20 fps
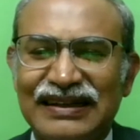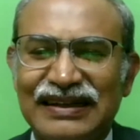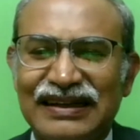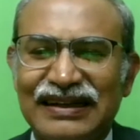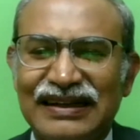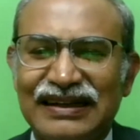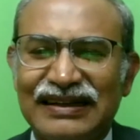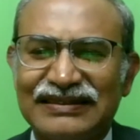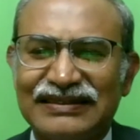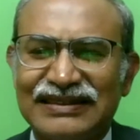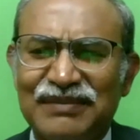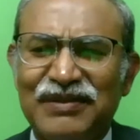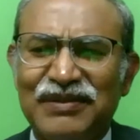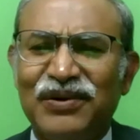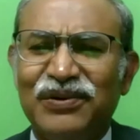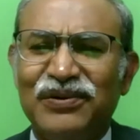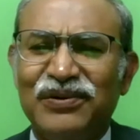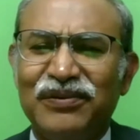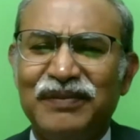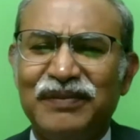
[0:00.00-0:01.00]

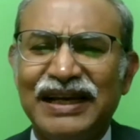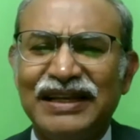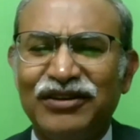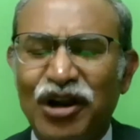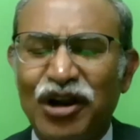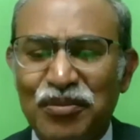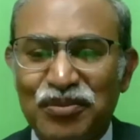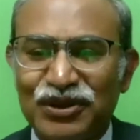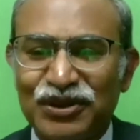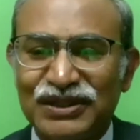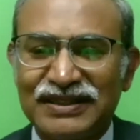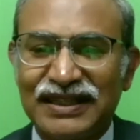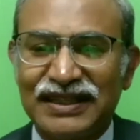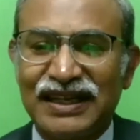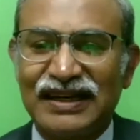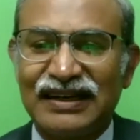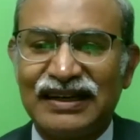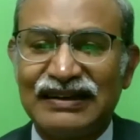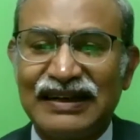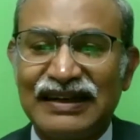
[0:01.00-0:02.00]
somehow my thought process
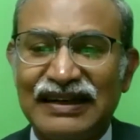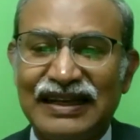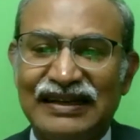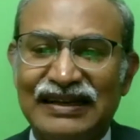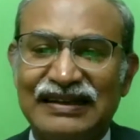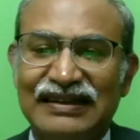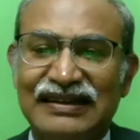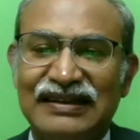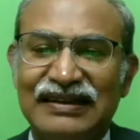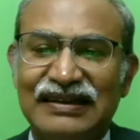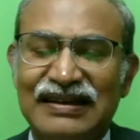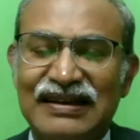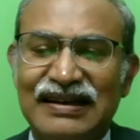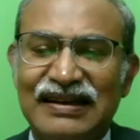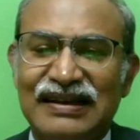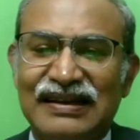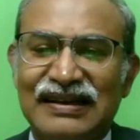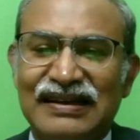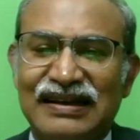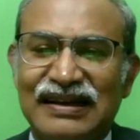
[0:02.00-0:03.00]
are like
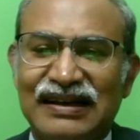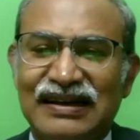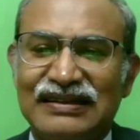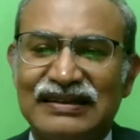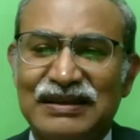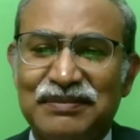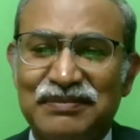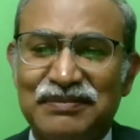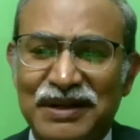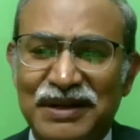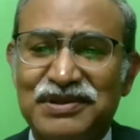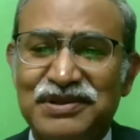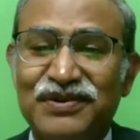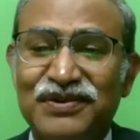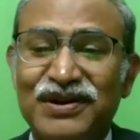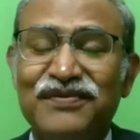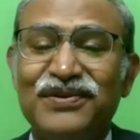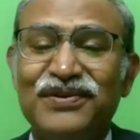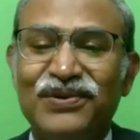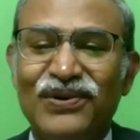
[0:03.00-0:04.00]
sometimes even if
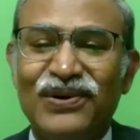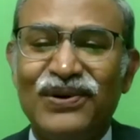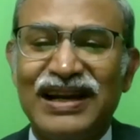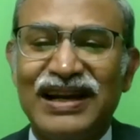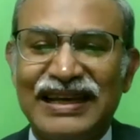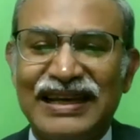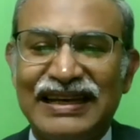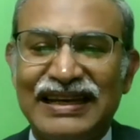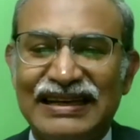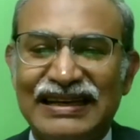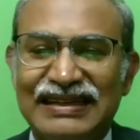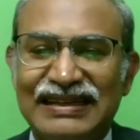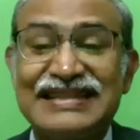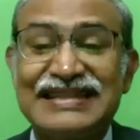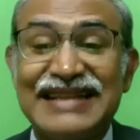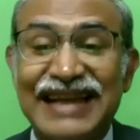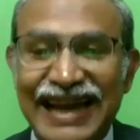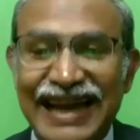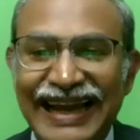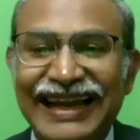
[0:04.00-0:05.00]
you don't like it, just
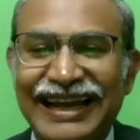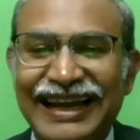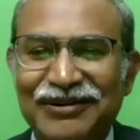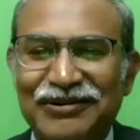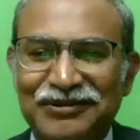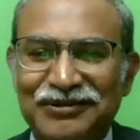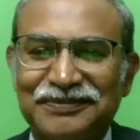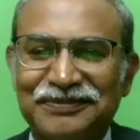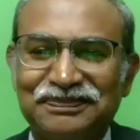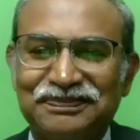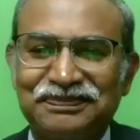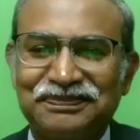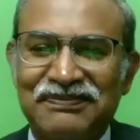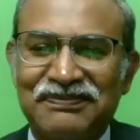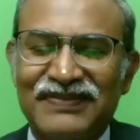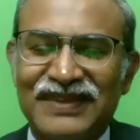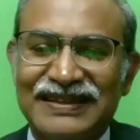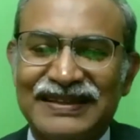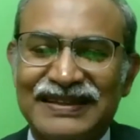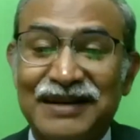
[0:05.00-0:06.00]
hang around.
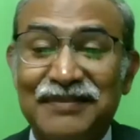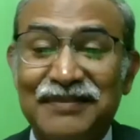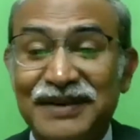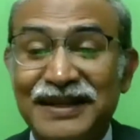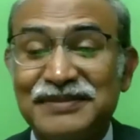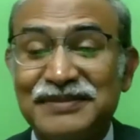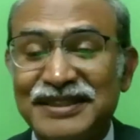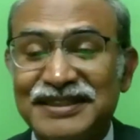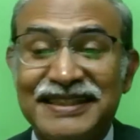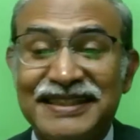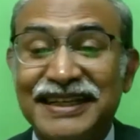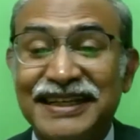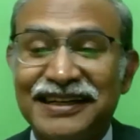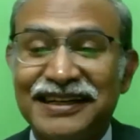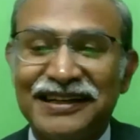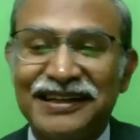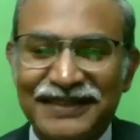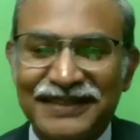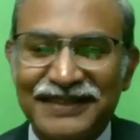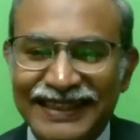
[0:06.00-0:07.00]
Sometimes the secret of
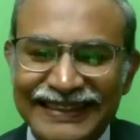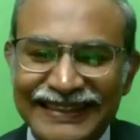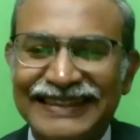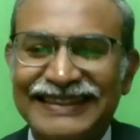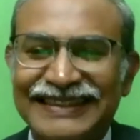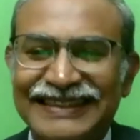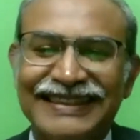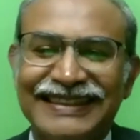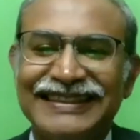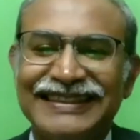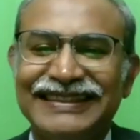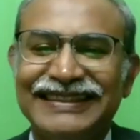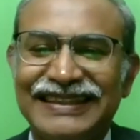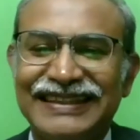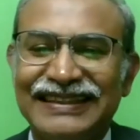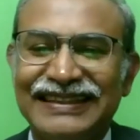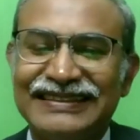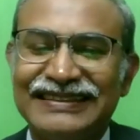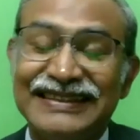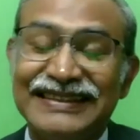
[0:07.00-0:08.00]
success is
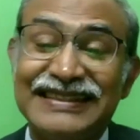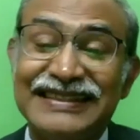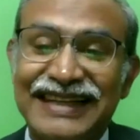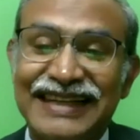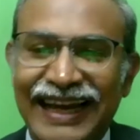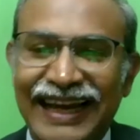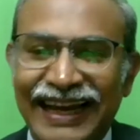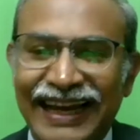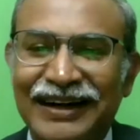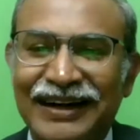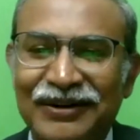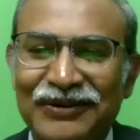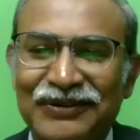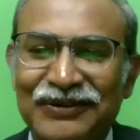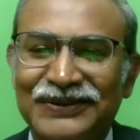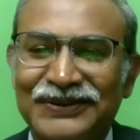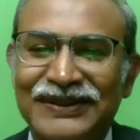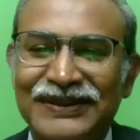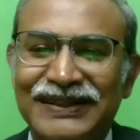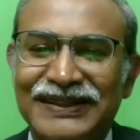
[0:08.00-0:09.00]
just hang around.
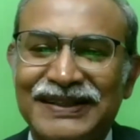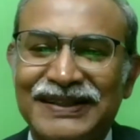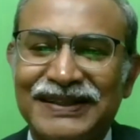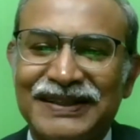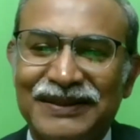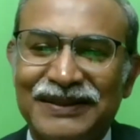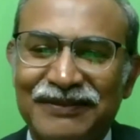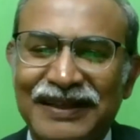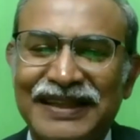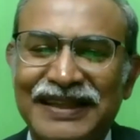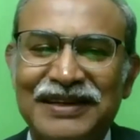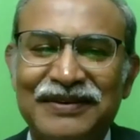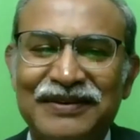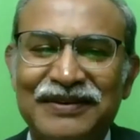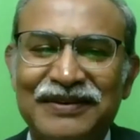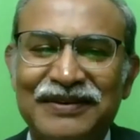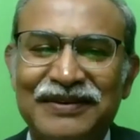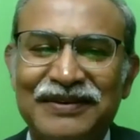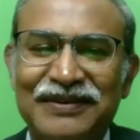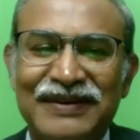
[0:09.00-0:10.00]
Whether you like
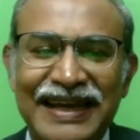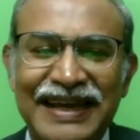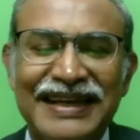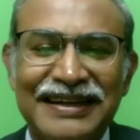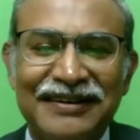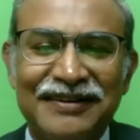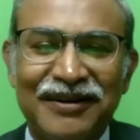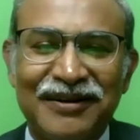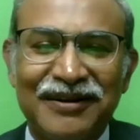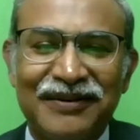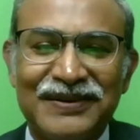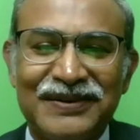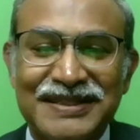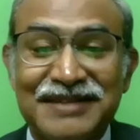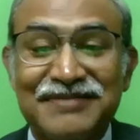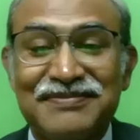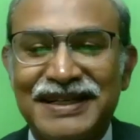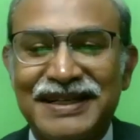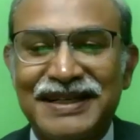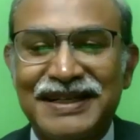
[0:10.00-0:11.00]
it or no is
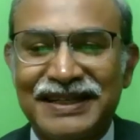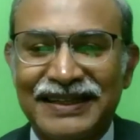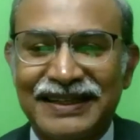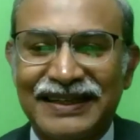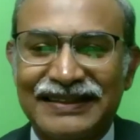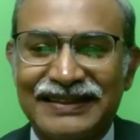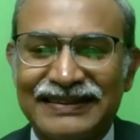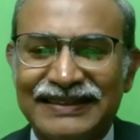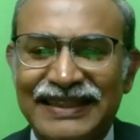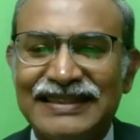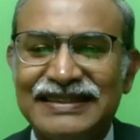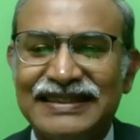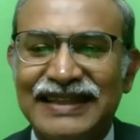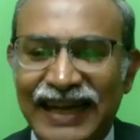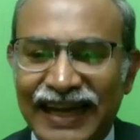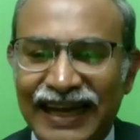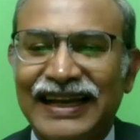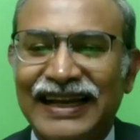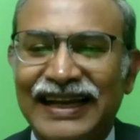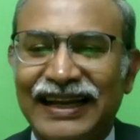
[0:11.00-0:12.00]
immaterial. Just
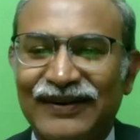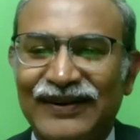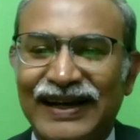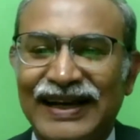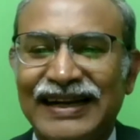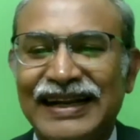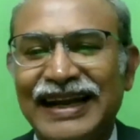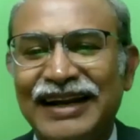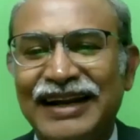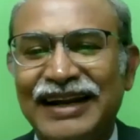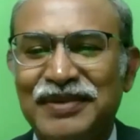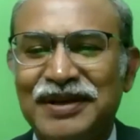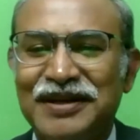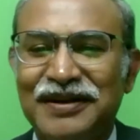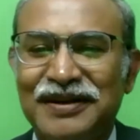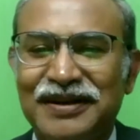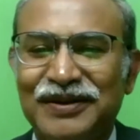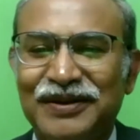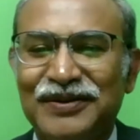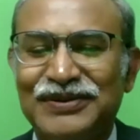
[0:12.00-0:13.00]
hang around. And I have
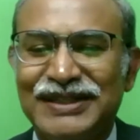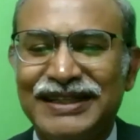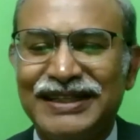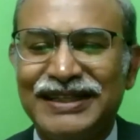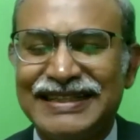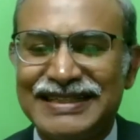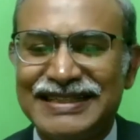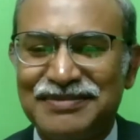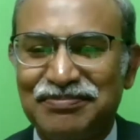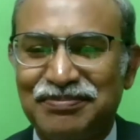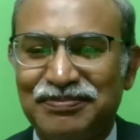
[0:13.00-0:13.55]
been using this